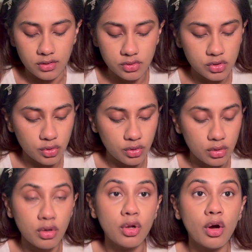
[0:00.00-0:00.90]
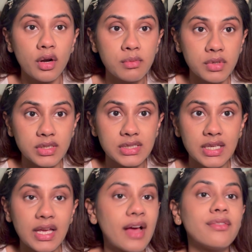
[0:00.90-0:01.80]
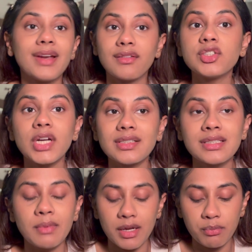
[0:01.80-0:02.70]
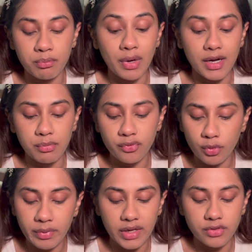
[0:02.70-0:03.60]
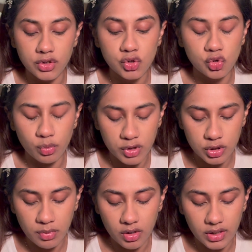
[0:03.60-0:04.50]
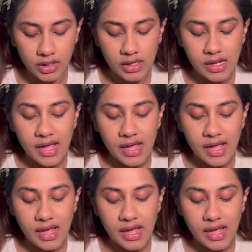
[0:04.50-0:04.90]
So Laura Mercier, I've never tried this brand before, but I've heard so much about it.